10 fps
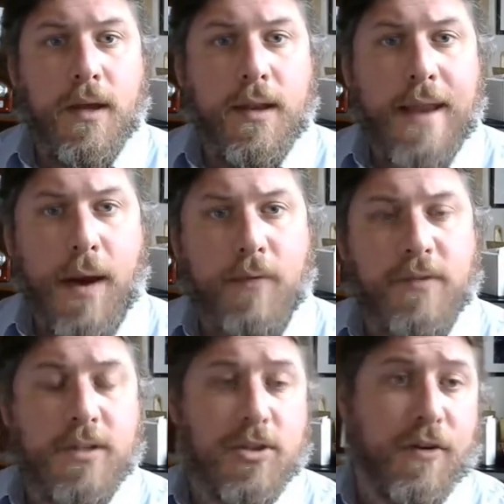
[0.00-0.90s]
Now, if
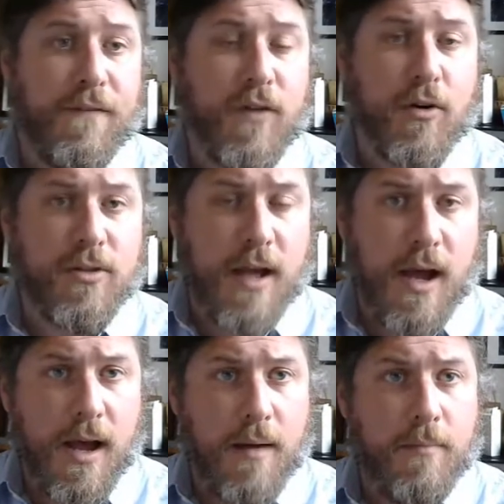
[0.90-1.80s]
this is your first
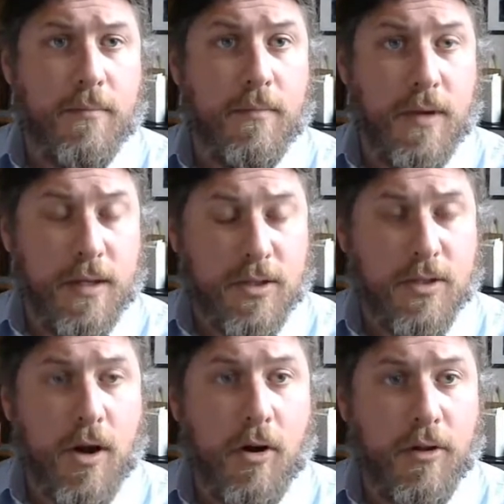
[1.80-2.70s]
time
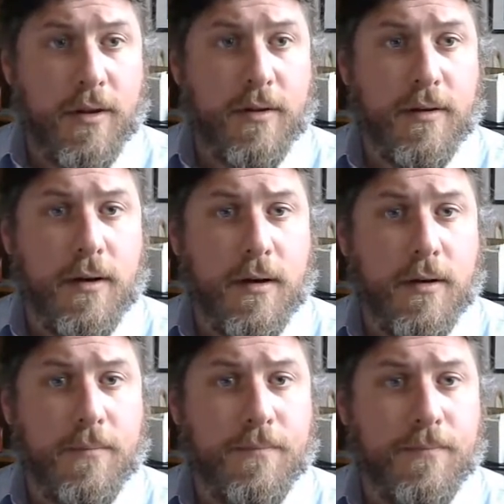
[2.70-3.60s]
installing
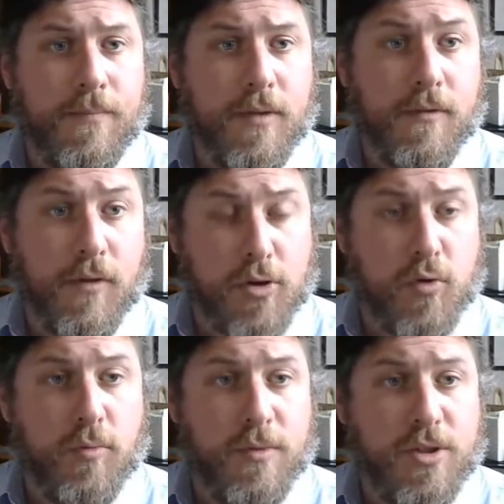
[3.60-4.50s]
the
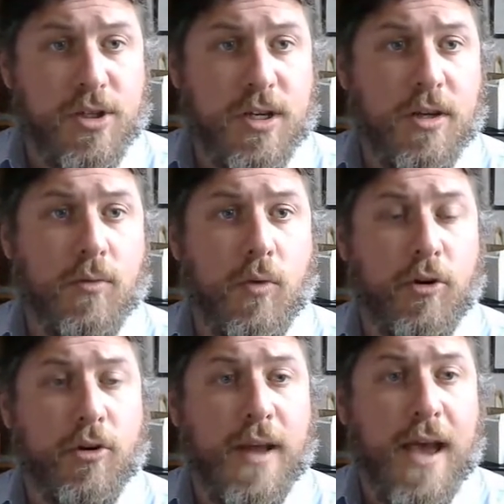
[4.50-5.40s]
virtual machine, what
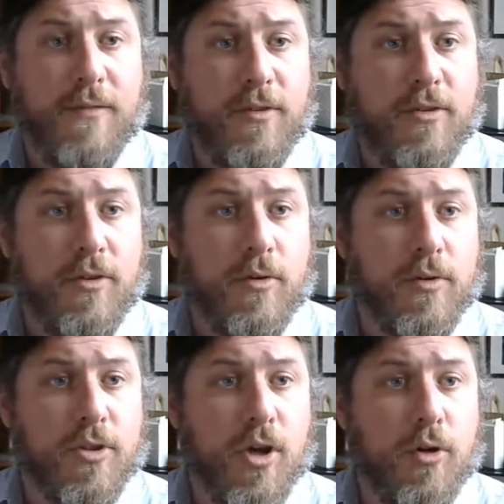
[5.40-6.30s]
you're going to have to do
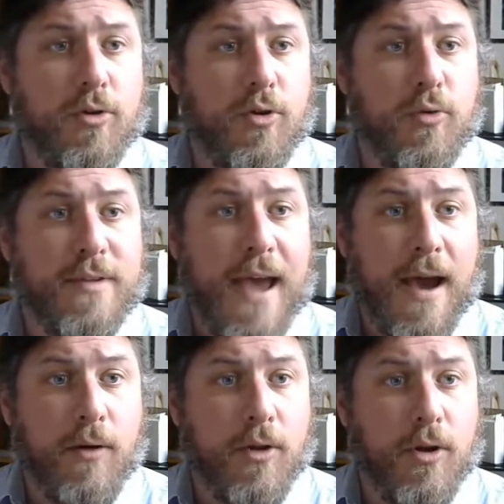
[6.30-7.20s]
is go to
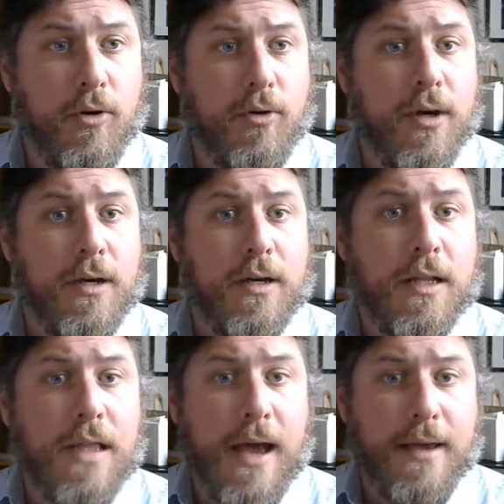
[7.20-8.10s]
Download
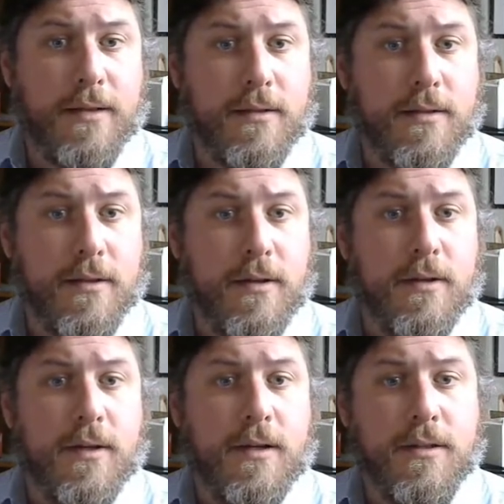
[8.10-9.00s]
Clients.
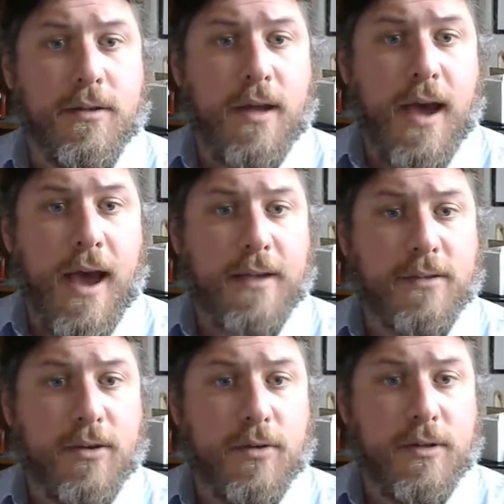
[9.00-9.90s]
And it's going to
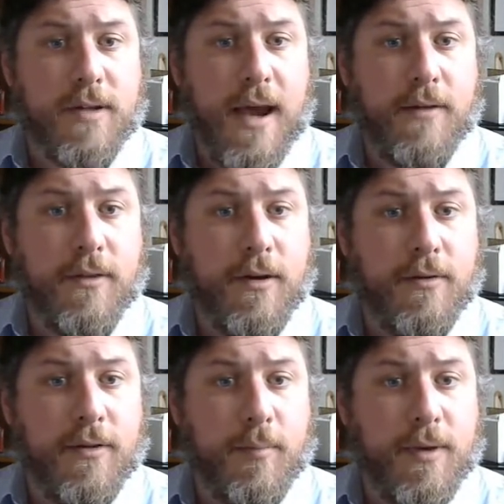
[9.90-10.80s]
ask you to
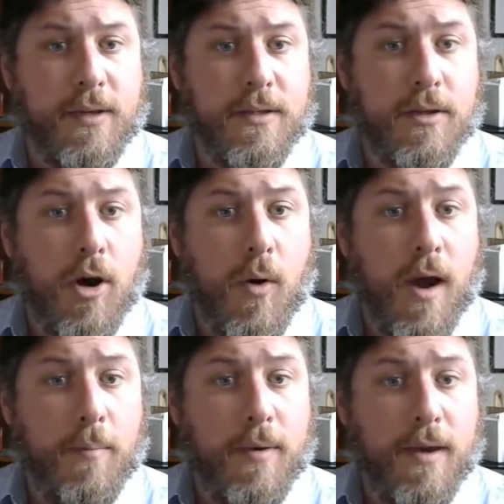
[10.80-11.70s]
download the
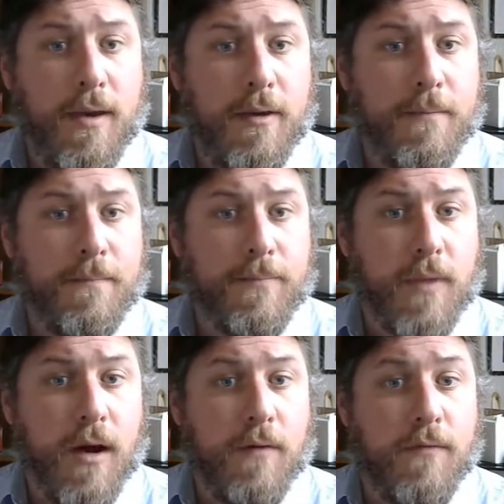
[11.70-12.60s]
PCOIP
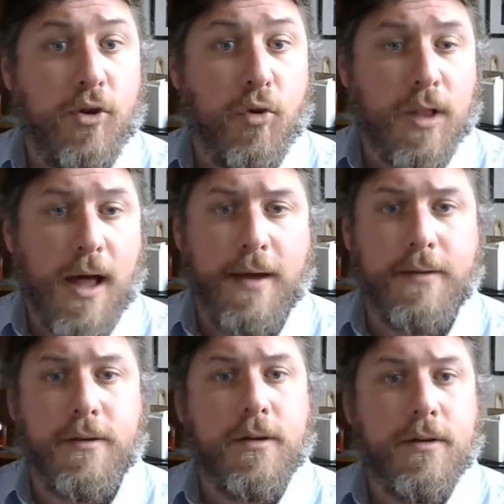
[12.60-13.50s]
View client.
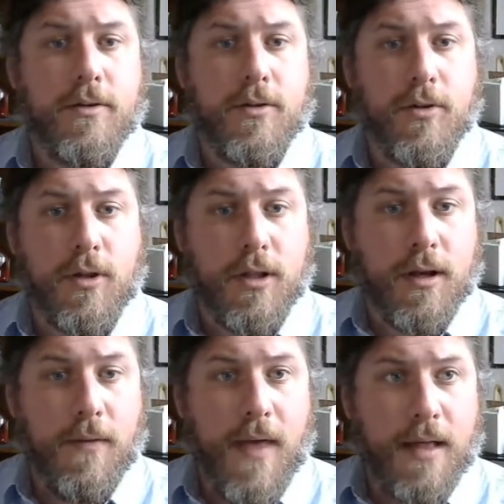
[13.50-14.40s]
So you'll click
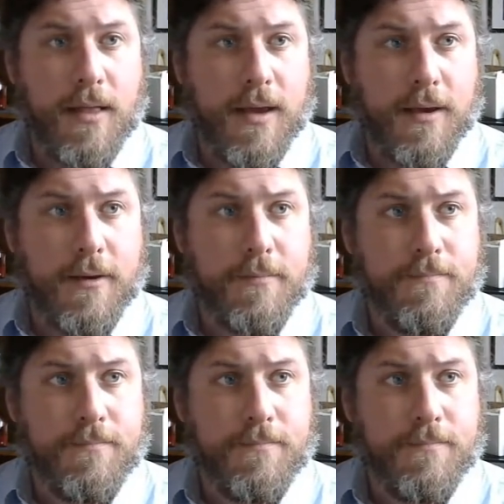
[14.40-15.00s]
on that link,